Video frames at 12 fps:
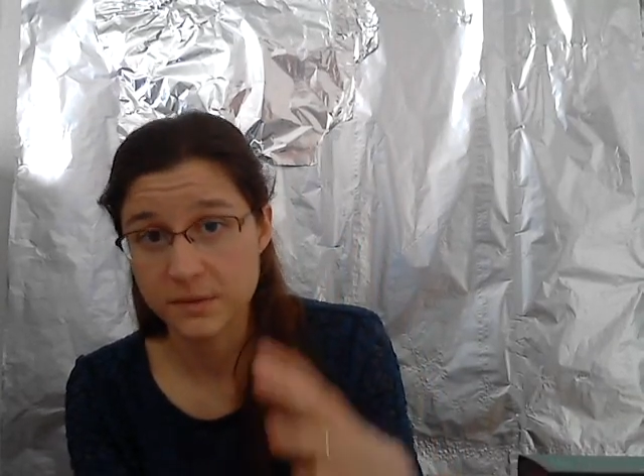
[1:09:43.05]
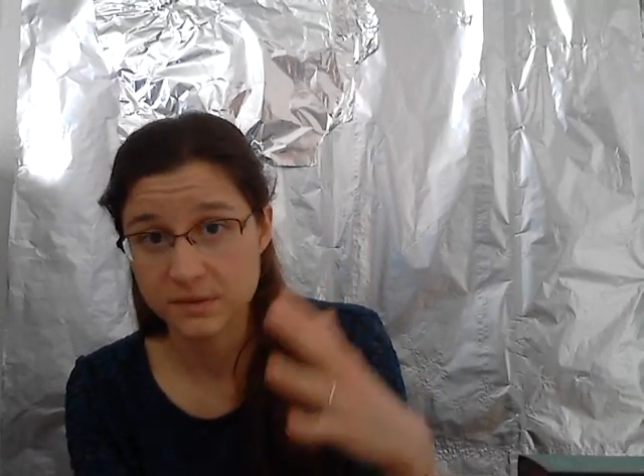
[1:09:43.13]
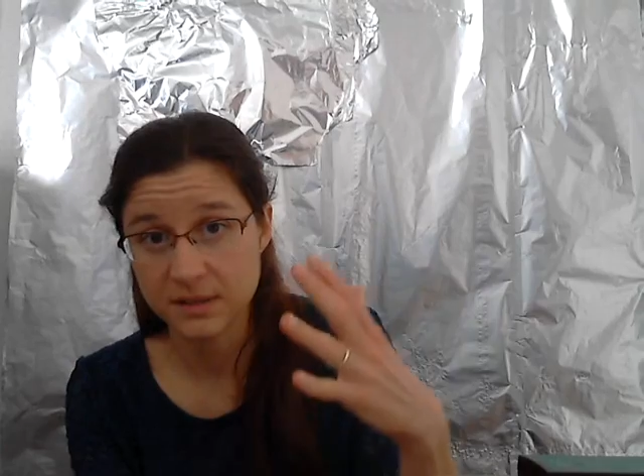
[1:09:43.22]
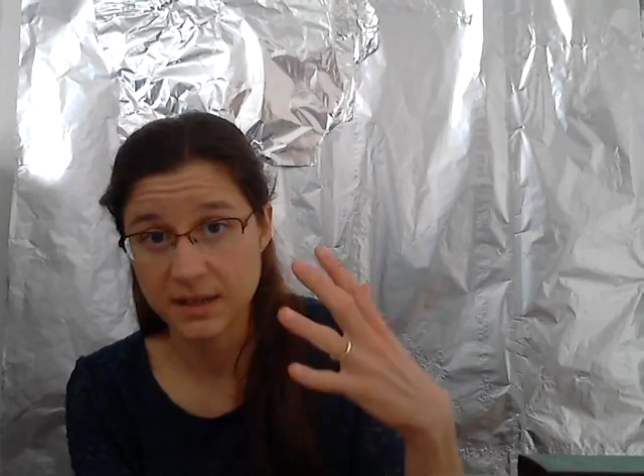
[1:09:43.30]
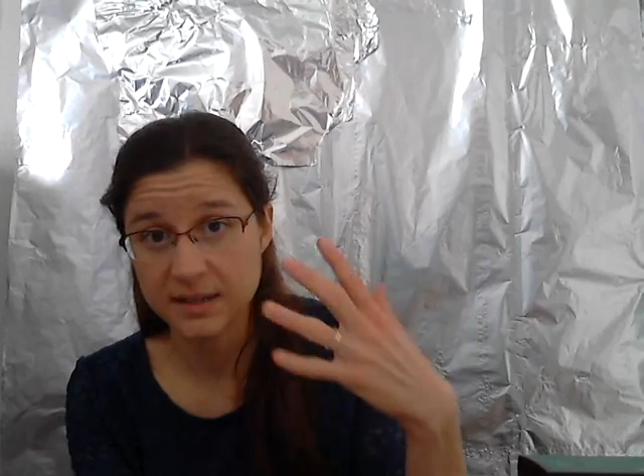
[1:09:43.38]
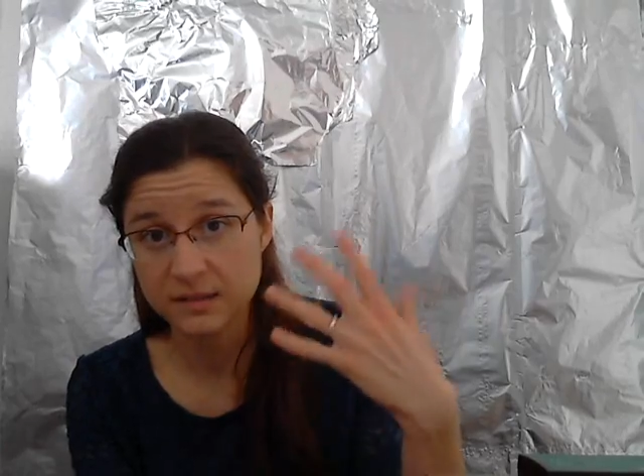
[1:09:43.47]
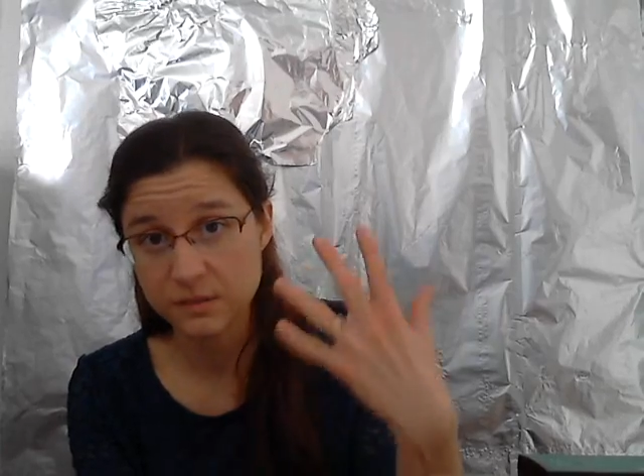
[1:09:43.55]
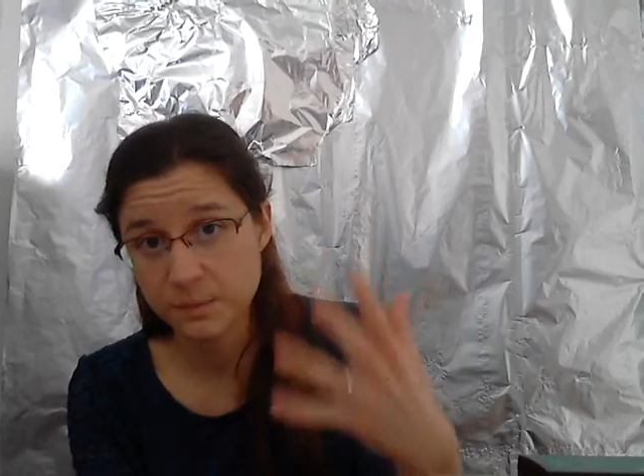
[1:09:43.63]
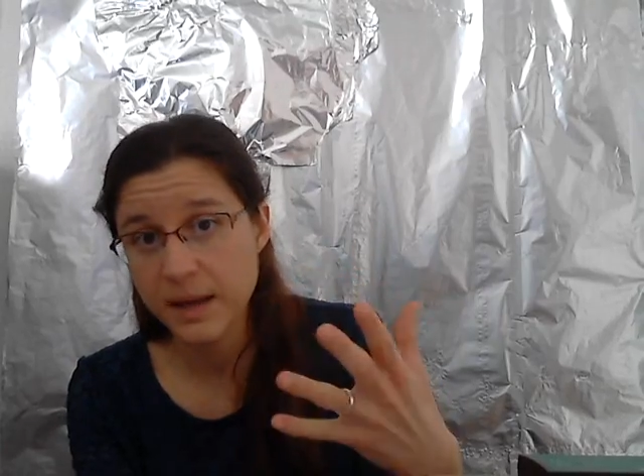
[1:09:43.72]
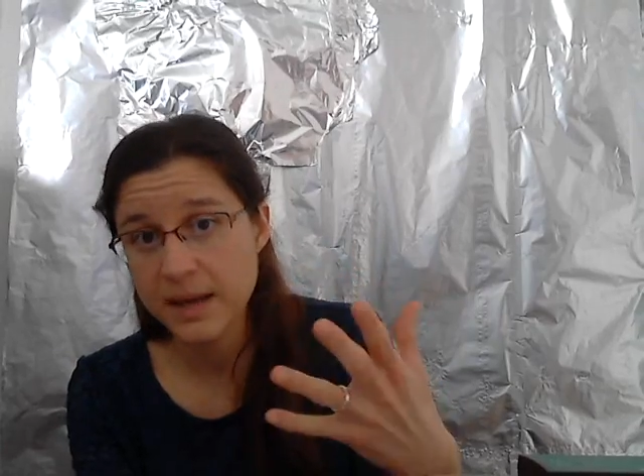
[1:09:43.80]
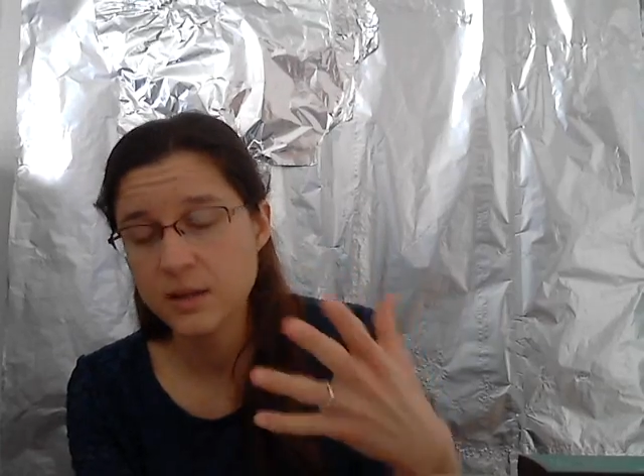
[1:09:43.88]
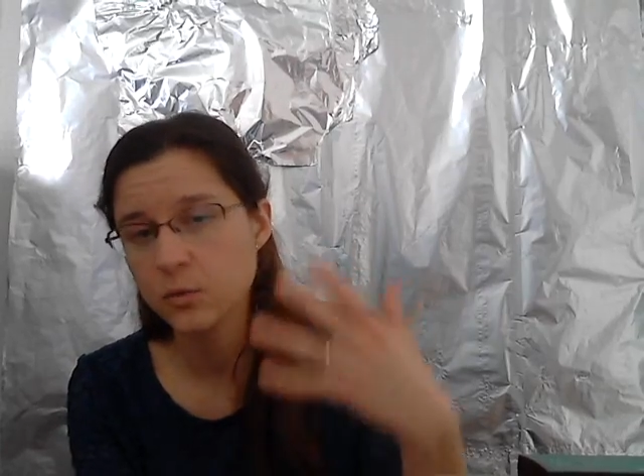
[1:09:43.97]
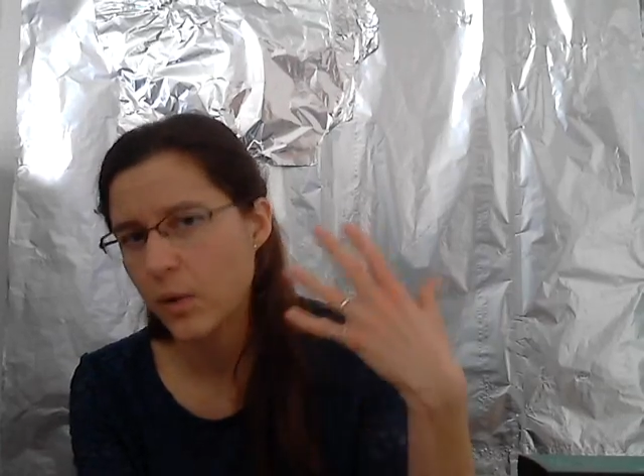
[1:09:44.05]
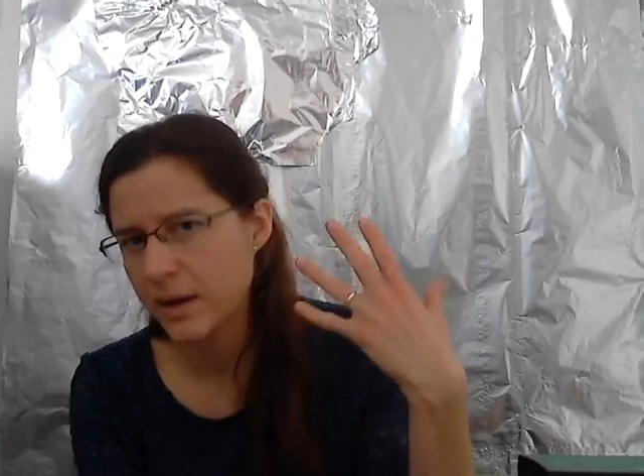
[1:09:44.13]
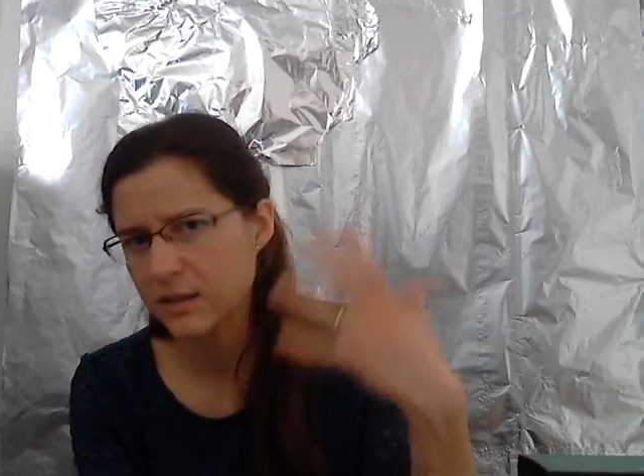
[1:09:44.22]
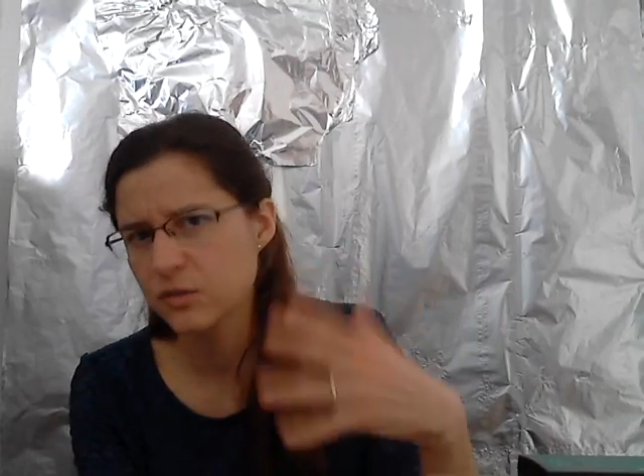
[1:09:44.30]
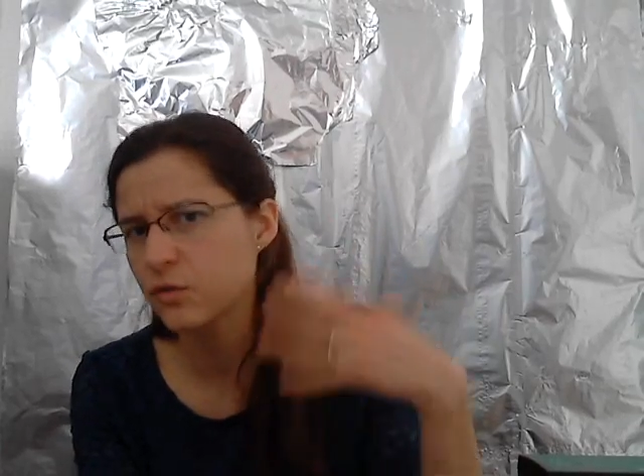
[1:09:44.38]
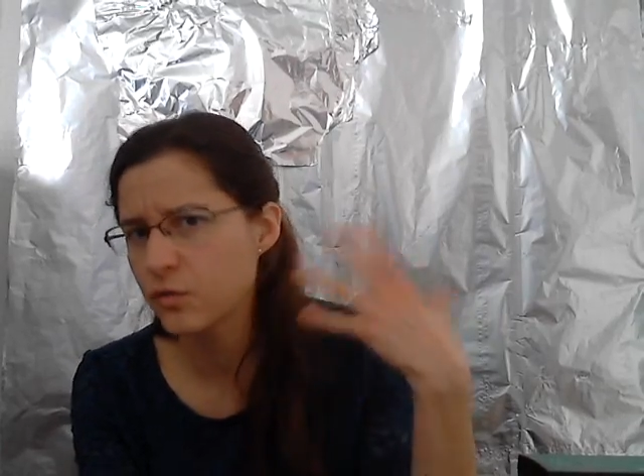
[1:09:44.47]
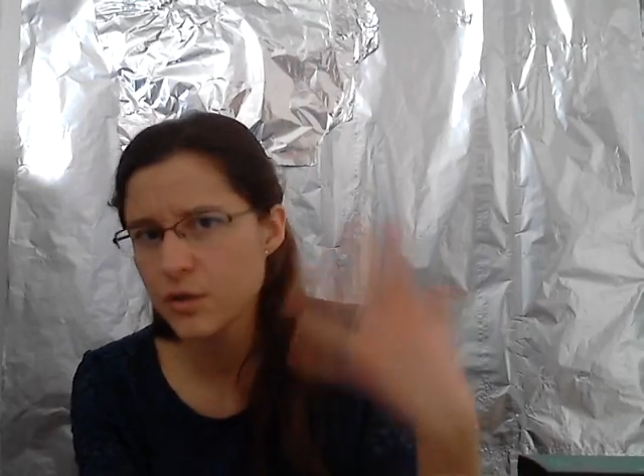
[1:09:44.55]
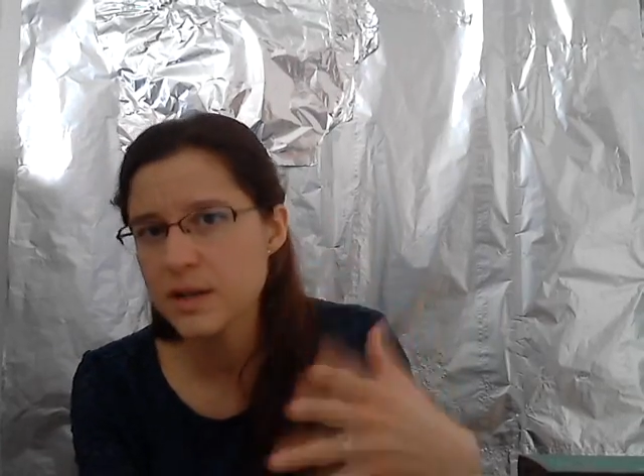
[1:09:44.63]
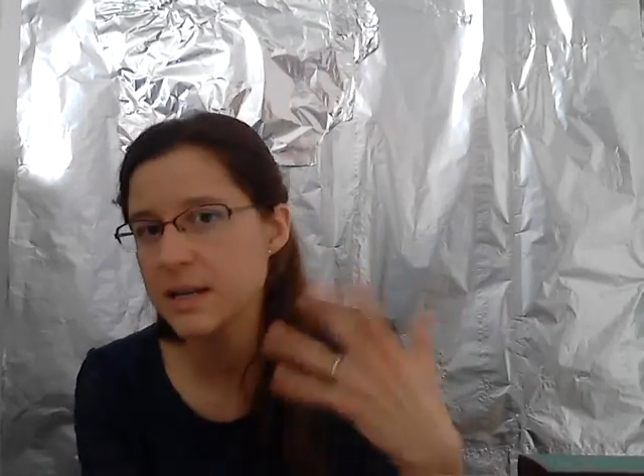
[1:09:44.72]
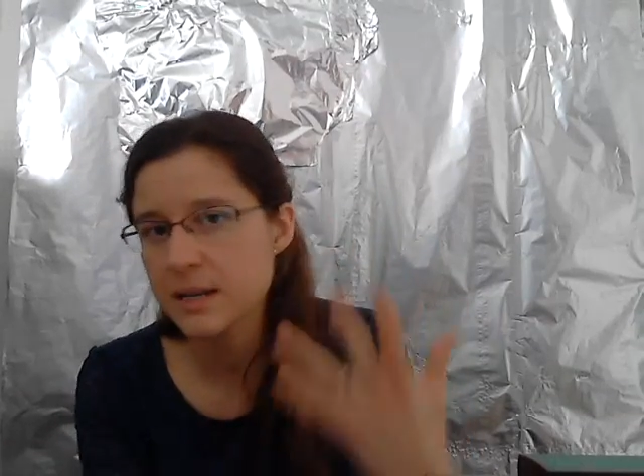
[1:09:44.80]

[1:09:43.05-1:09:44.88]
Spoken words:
and I explained why it's really